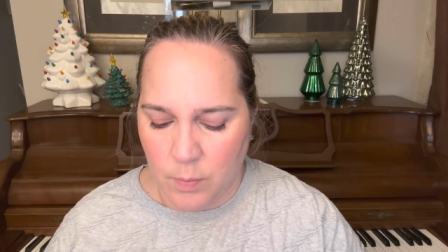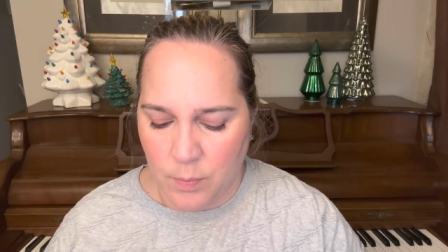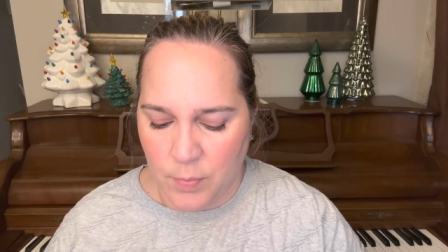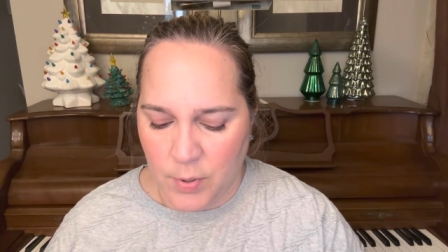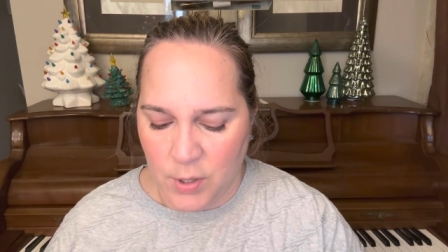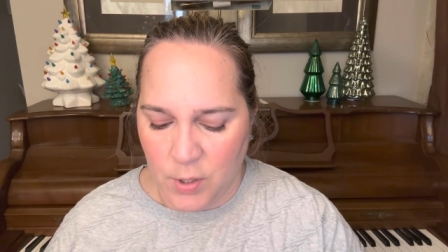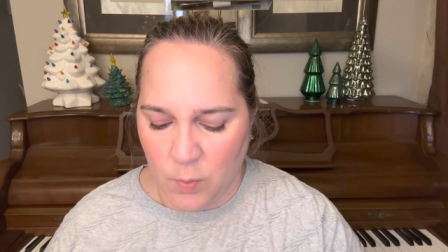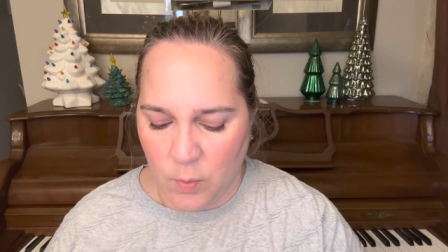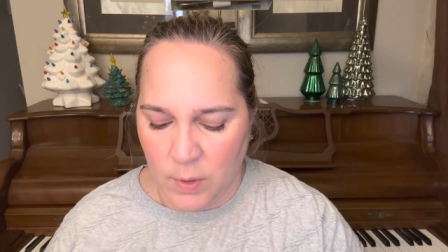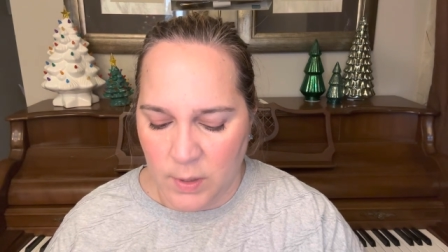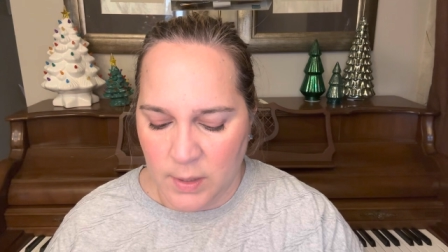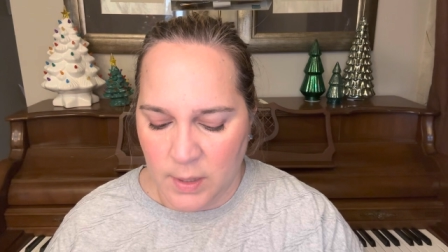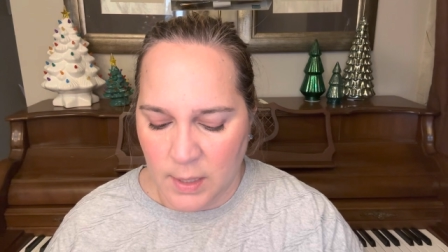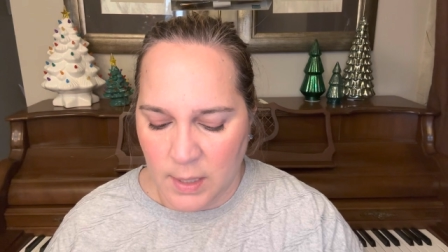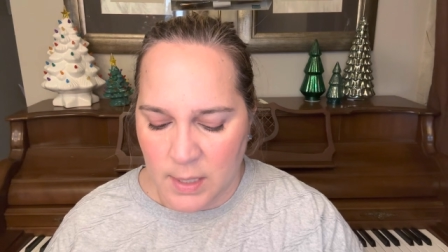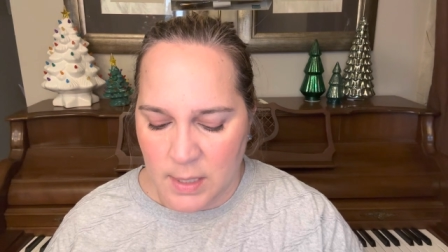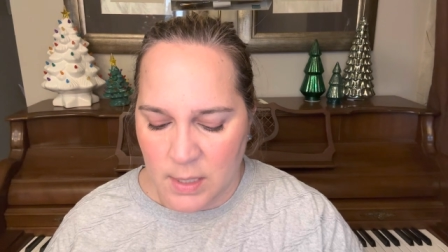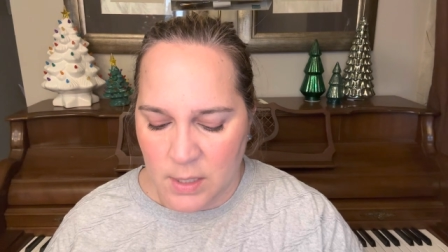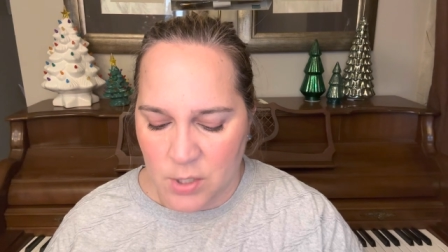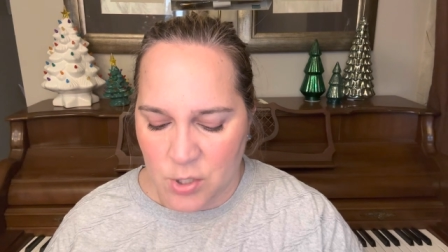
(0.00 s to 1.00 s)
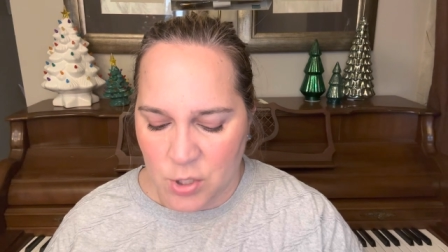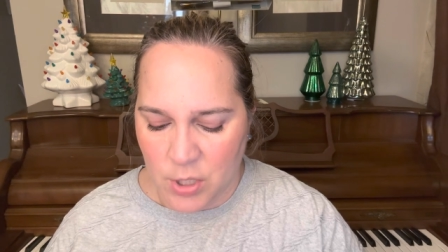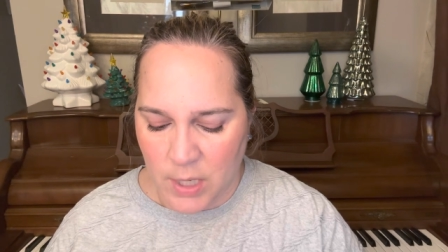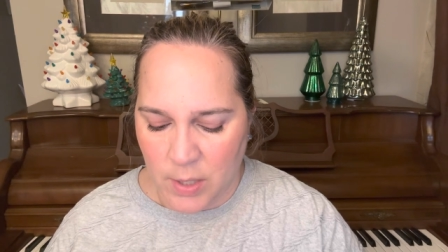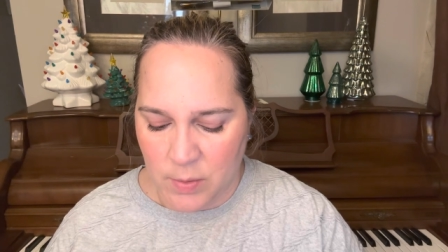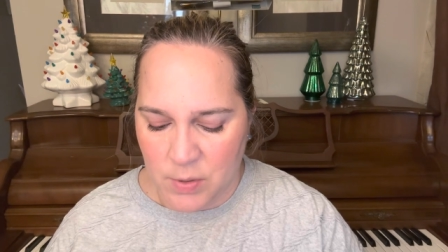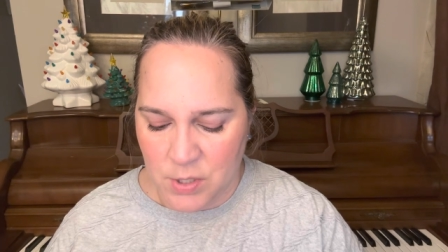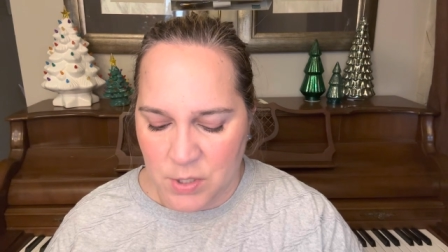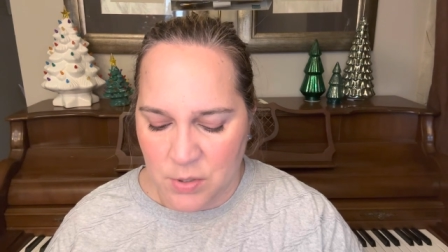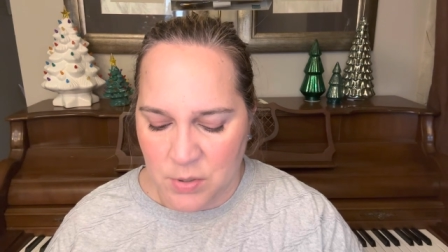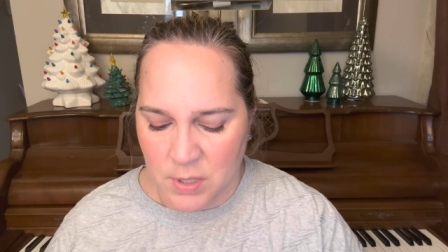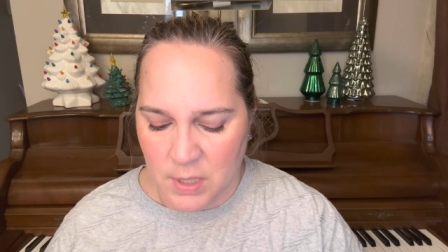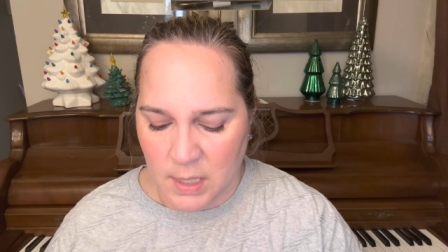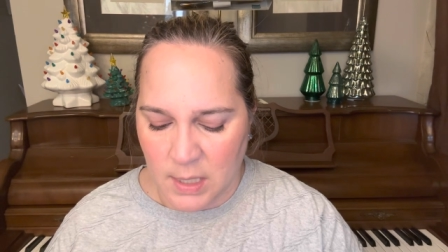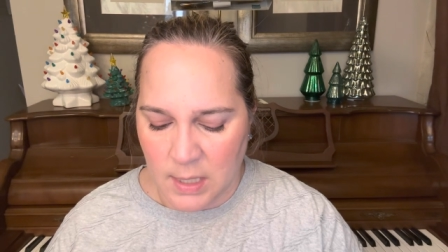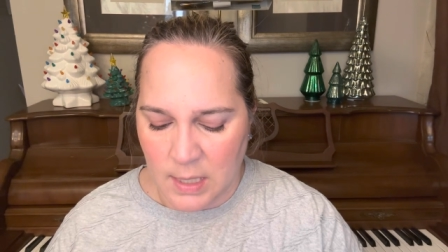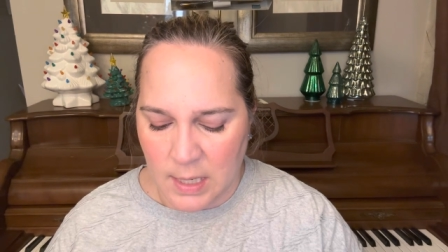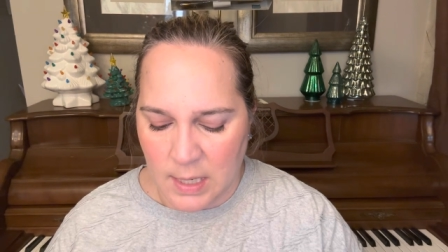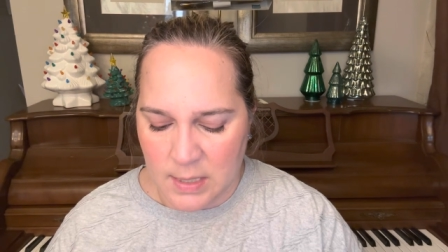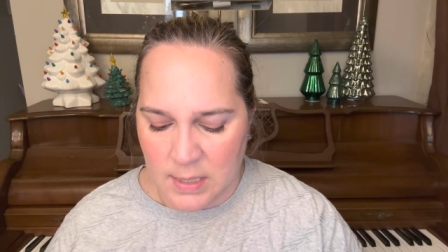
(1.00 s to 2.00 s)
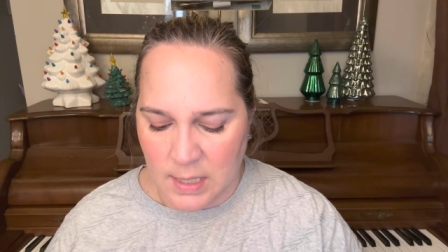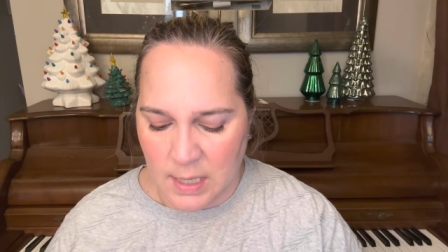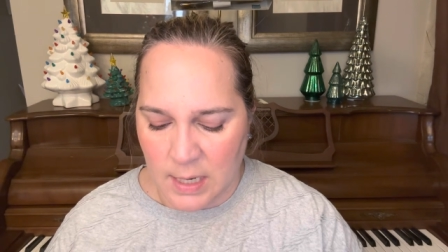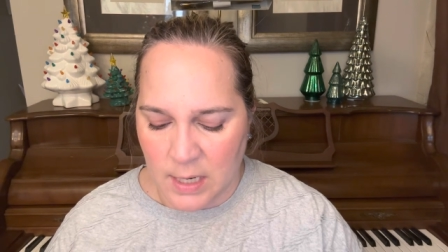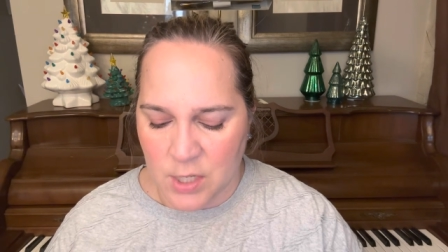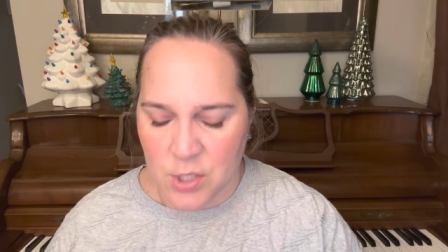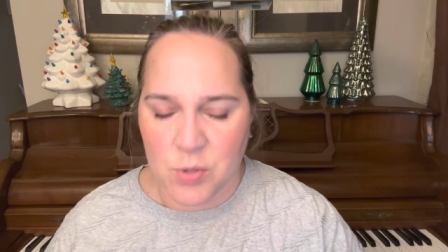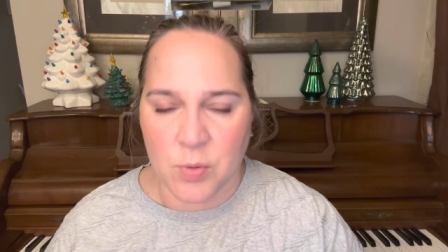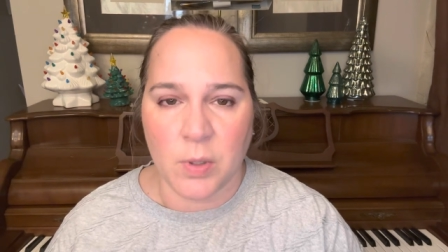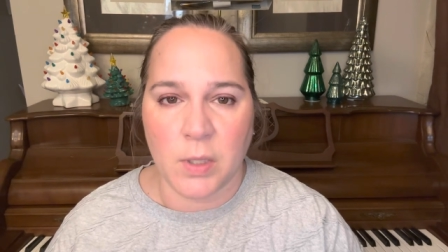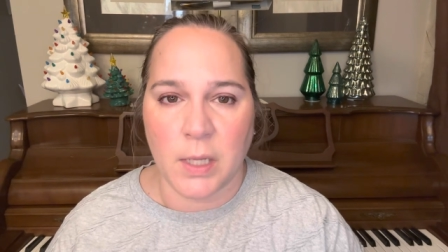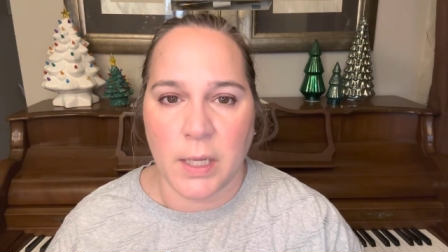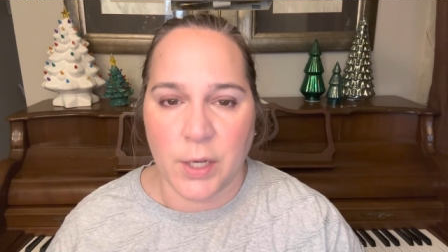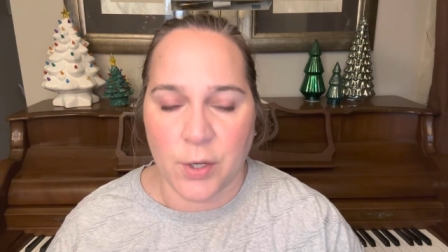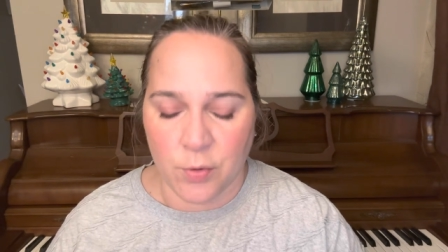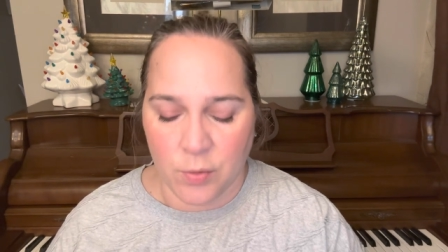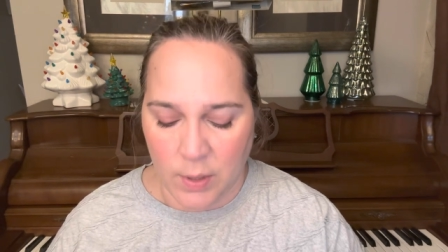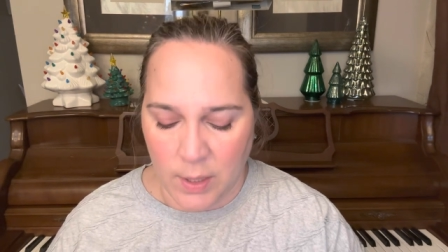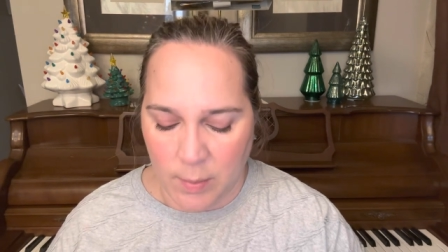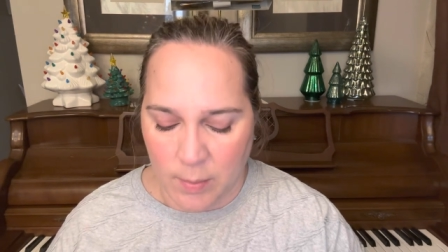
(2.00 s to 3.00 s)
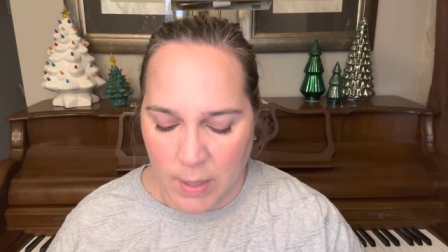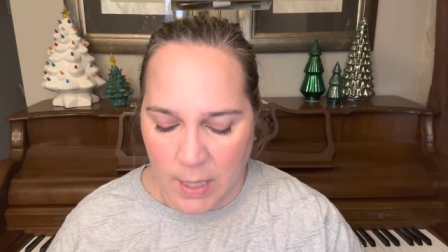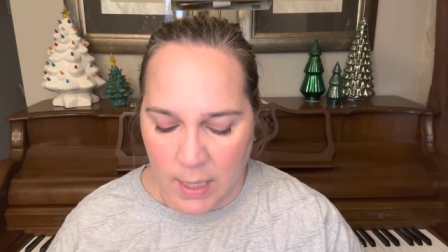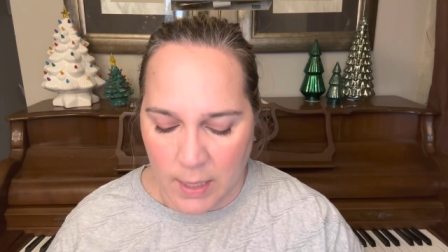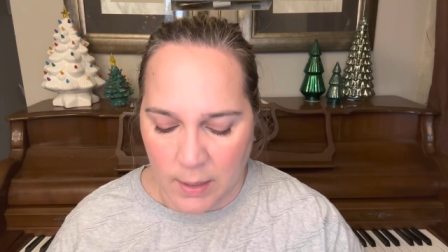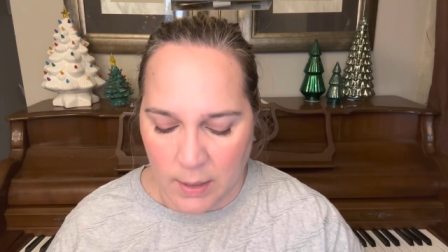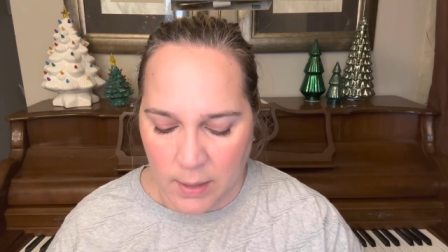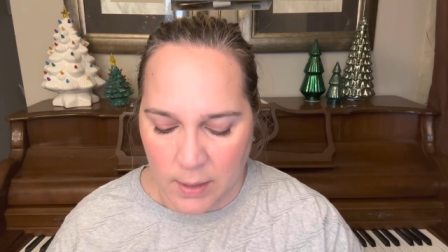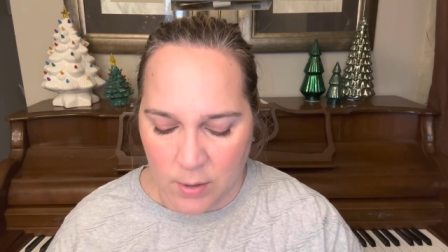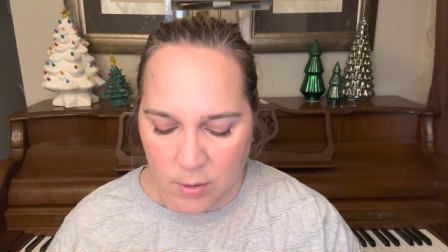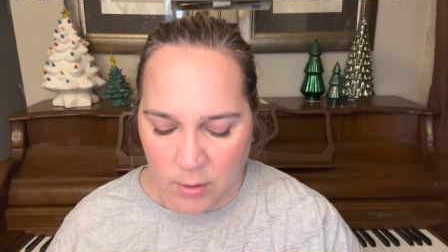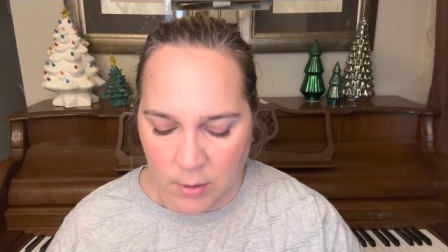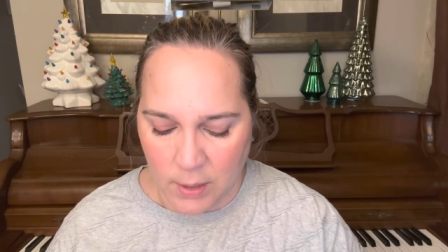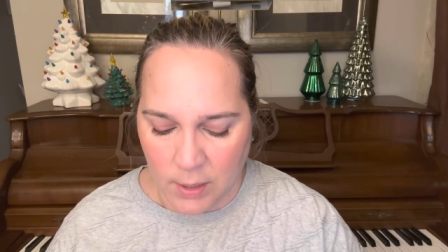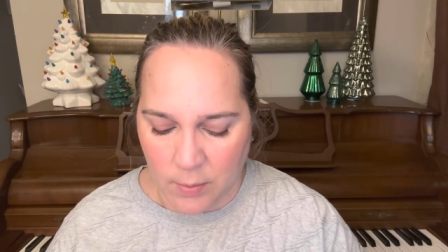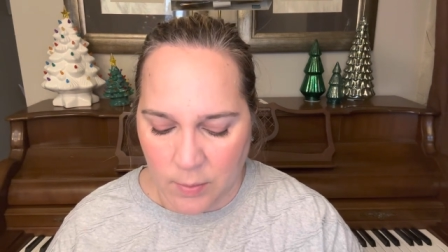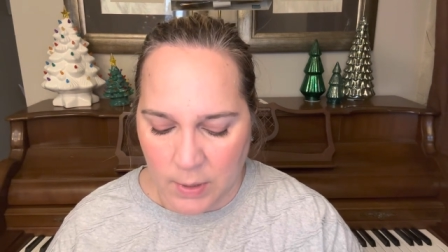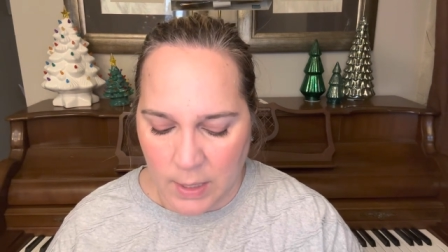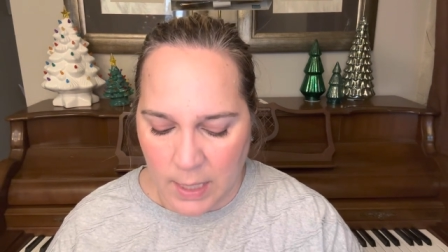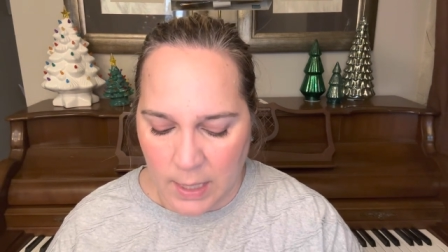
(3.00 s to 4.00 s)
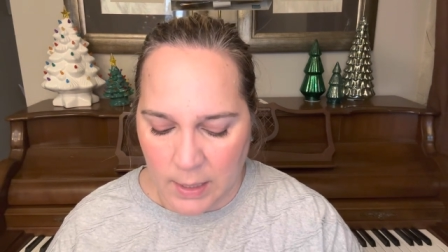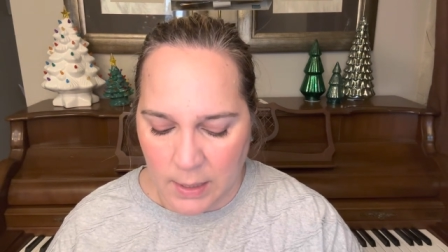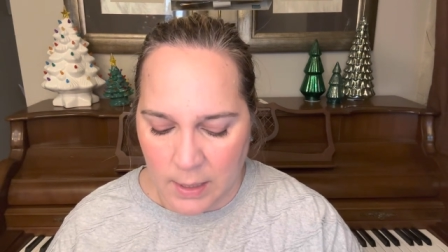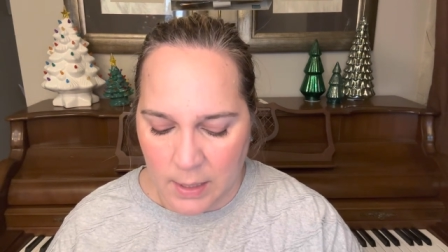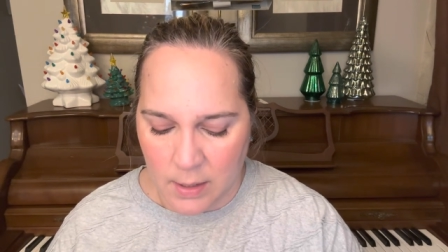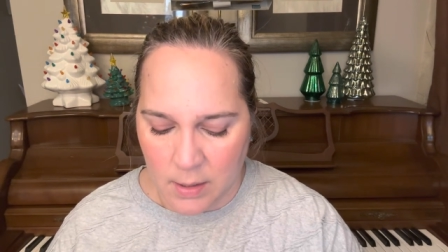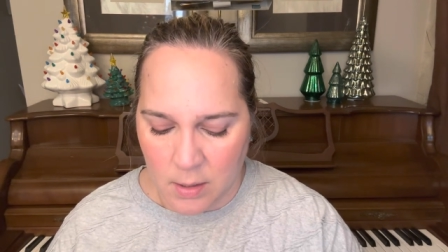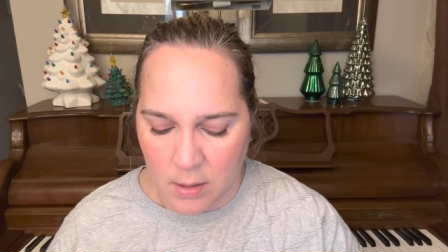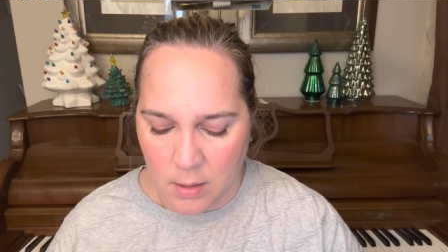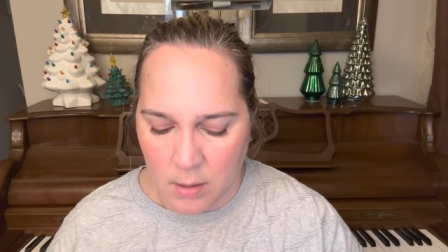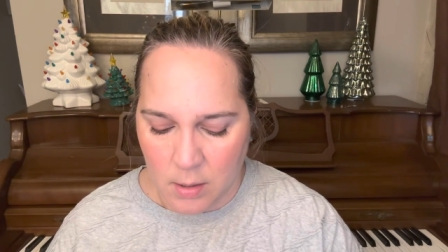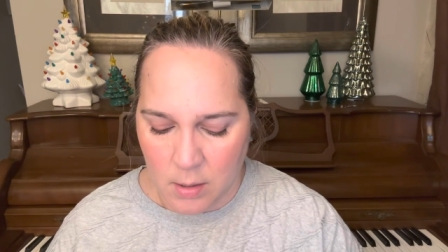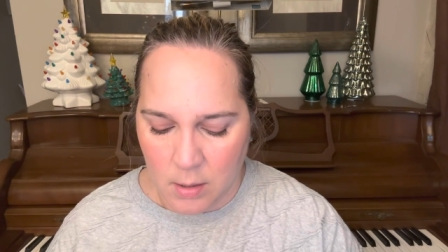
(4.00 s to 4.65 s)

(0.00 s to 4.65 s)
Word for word: but the one thing I didn't try was using it as an actual like cream highlight or liquid highlighter.